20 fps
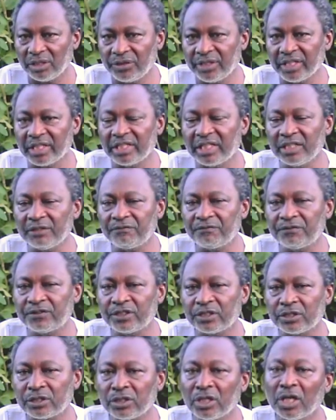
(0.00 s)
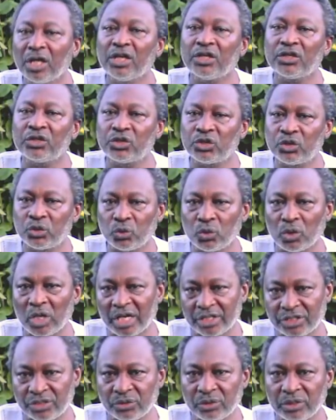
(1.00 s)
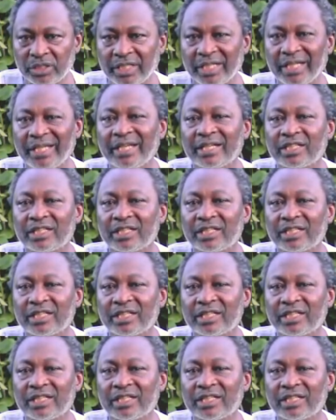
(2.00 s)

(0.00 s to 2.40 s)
The gift to actually